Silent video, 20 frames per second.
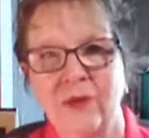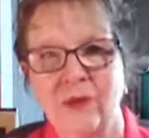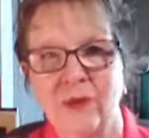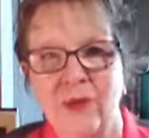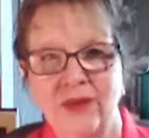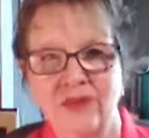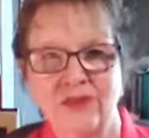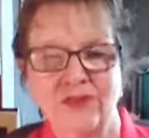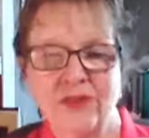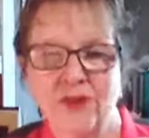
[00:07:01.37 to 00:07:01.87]

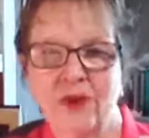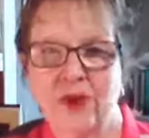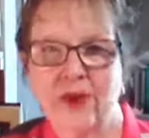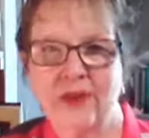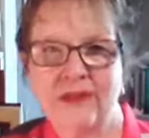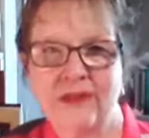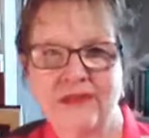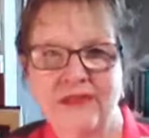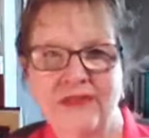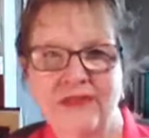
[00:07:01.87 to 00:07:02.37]

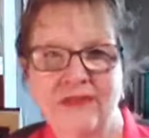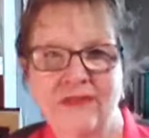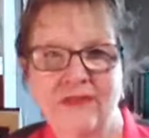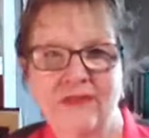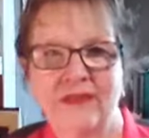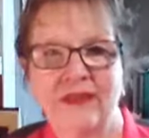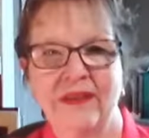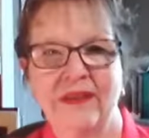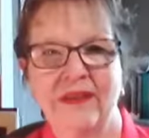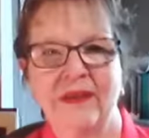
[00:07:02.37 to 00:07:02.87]
restaurant
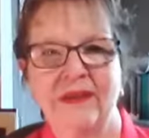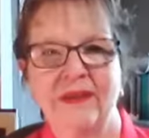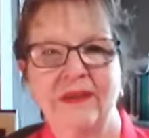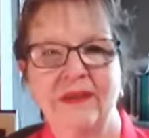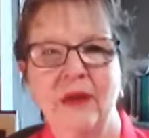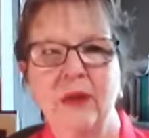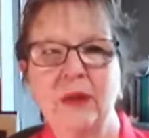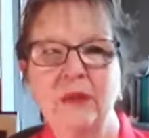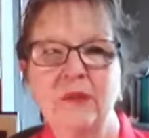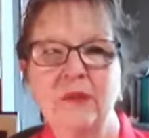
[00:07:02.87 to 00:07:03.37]
uh,
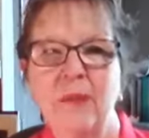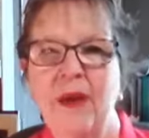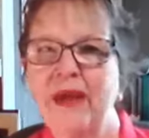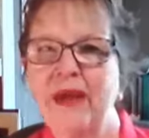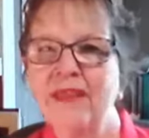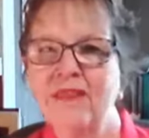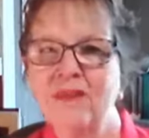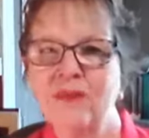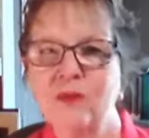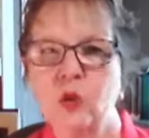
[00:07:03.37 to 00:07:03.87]
owned by
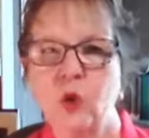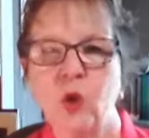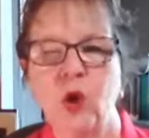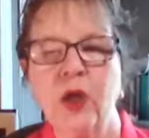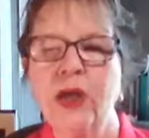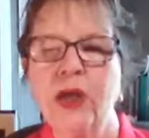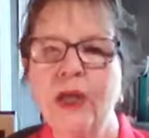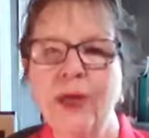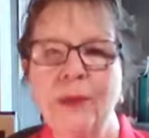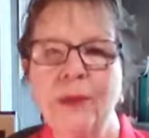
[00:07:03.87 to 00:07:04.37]
this
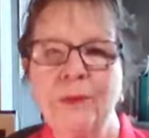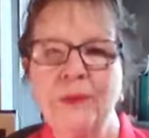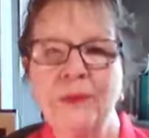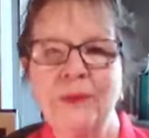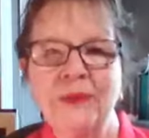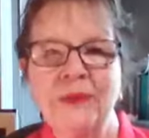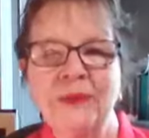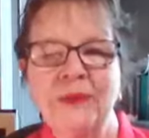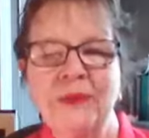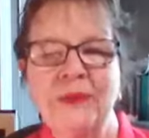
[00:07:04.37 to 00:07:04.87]
Greek
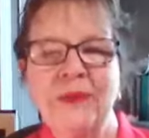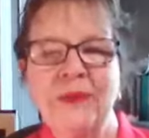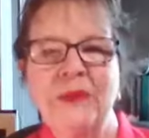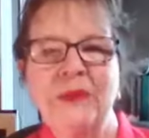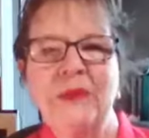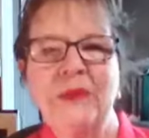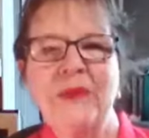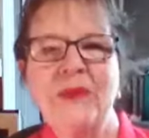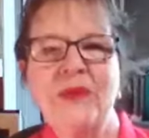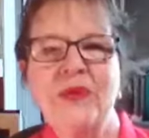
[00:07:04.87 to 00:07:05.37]
couple
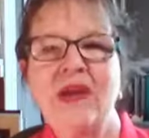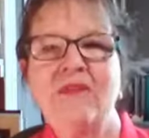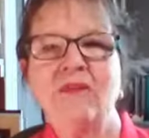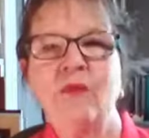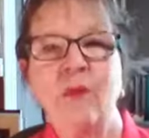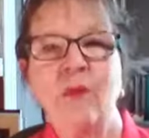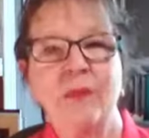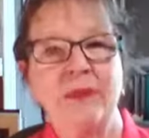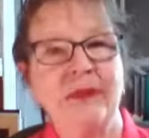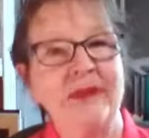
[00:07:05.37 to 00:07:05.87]
who gave
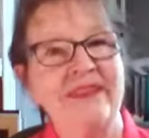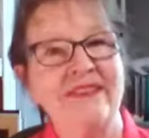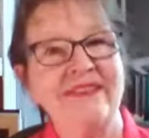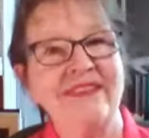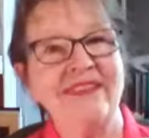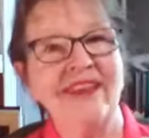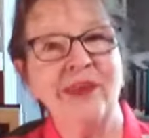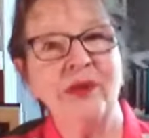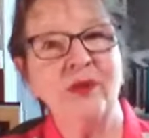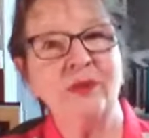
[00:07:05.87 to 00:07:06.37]
her a place
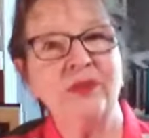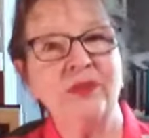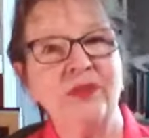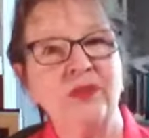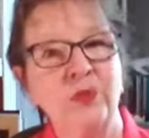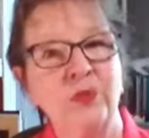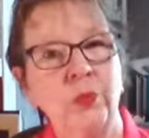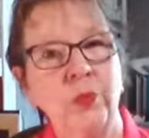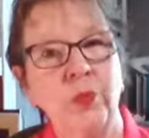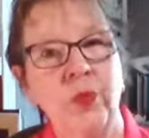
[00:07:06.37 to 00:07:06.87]
not only
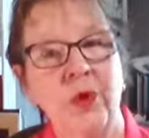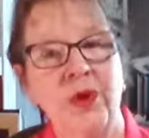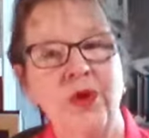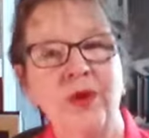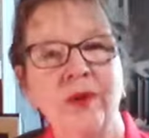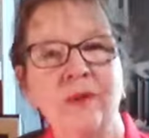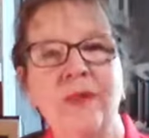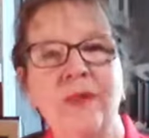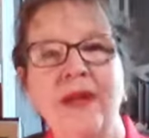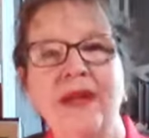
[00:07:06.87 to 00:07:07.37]
to
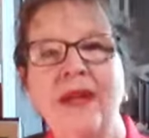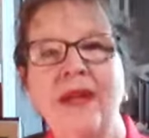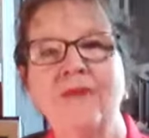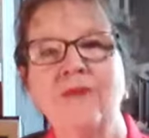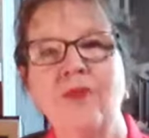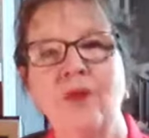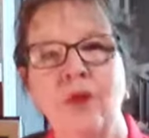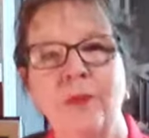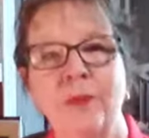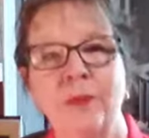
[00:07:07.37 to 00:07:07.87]
work, but gave
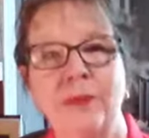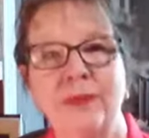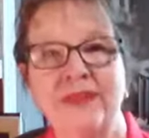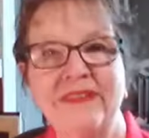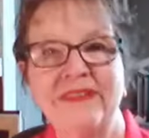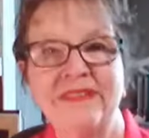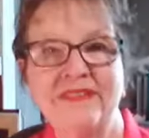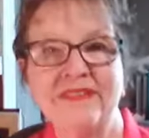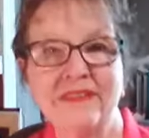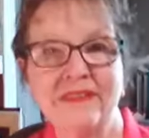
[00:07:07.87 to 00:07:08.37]
her a
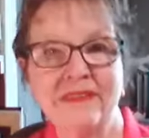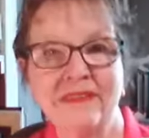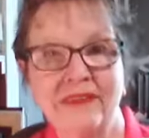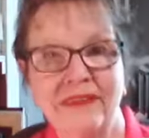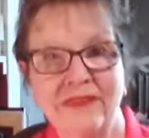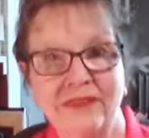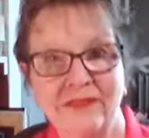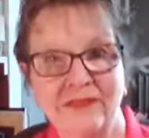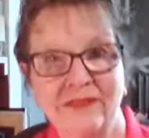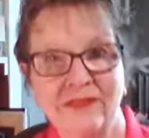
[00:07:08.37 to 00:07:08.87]
place to
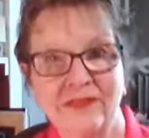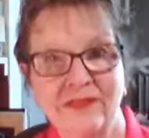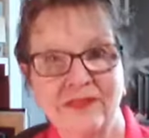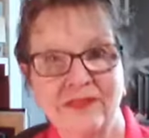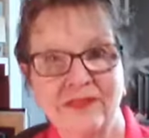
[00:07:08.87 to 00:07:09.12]
live.